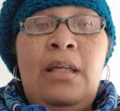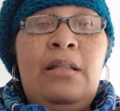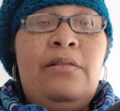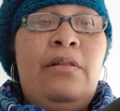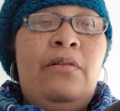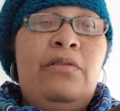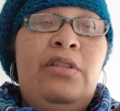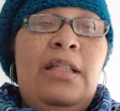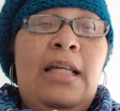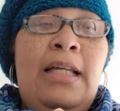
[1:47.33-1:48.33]
So
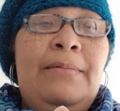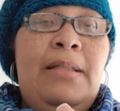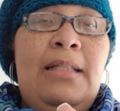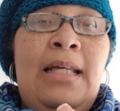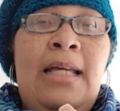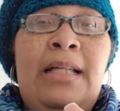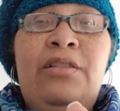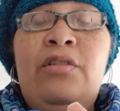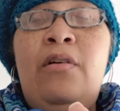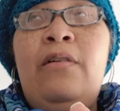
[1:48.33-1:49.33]
she came today.
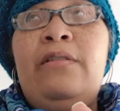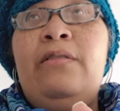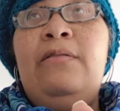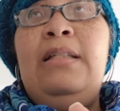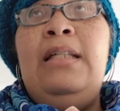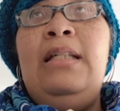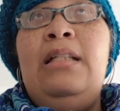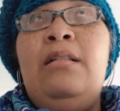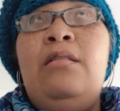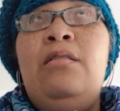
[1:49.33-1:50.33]
She also
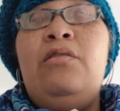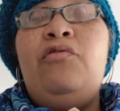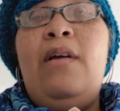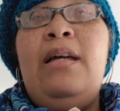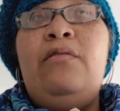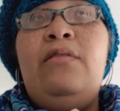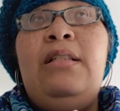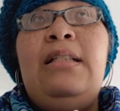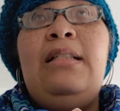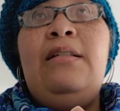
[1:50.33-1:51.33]
tried on
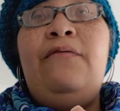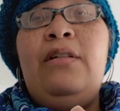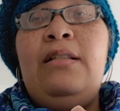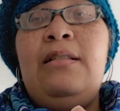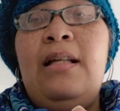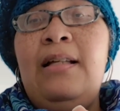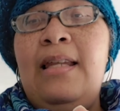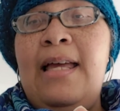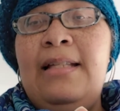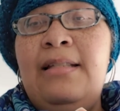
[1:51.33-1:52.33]
these different
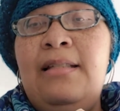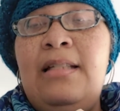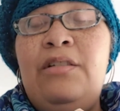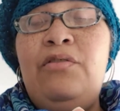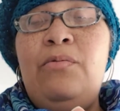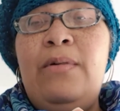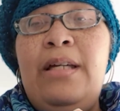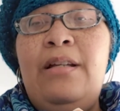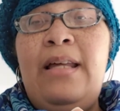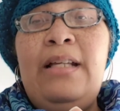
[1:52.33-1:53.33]
sunglasses that you
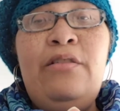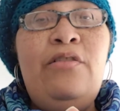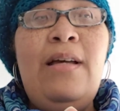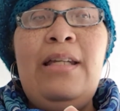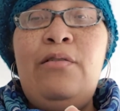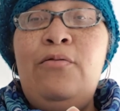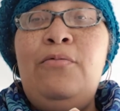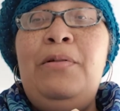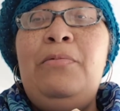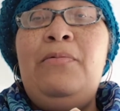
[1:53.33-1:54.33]
wear. Like, you know how the
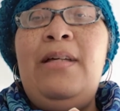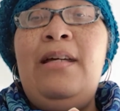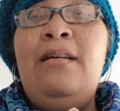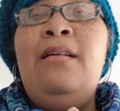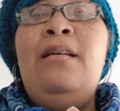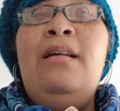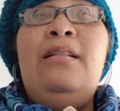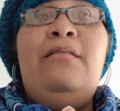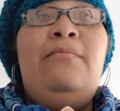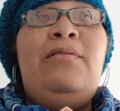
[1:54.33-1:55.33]
old people wear
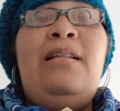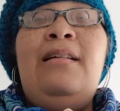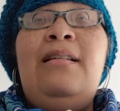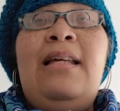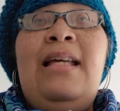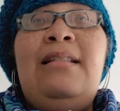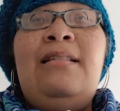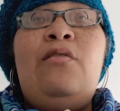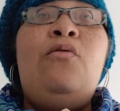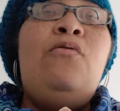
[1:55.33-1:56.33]
the
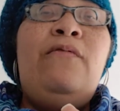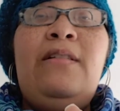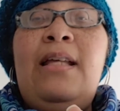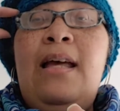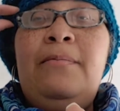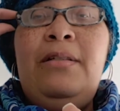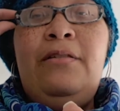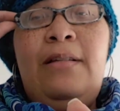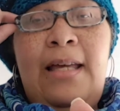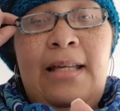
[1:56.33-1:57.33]
sunglasses over top their
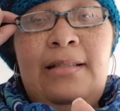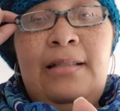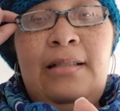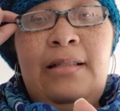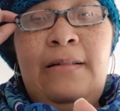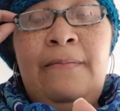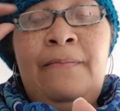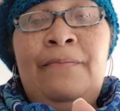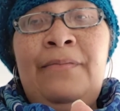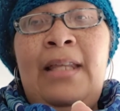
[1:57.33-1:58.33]
glasses.
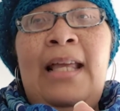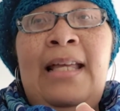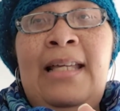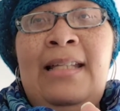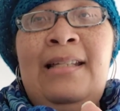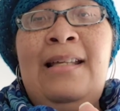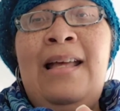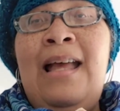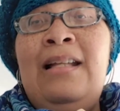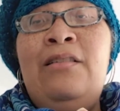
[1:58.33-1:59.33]
And
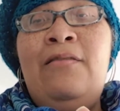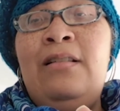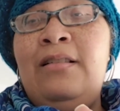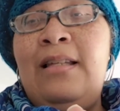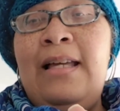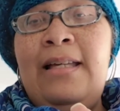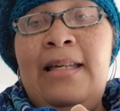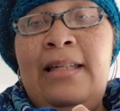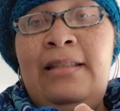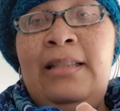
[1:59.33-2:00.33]
I know I look like an
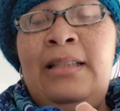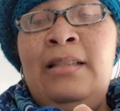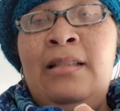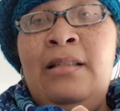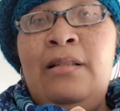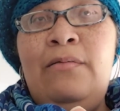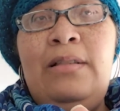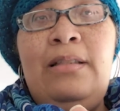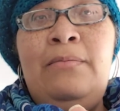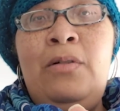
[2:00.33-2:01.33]
alien
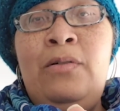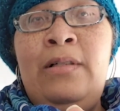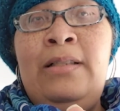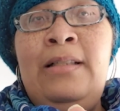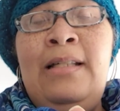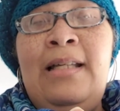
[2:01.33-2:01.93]
with them on.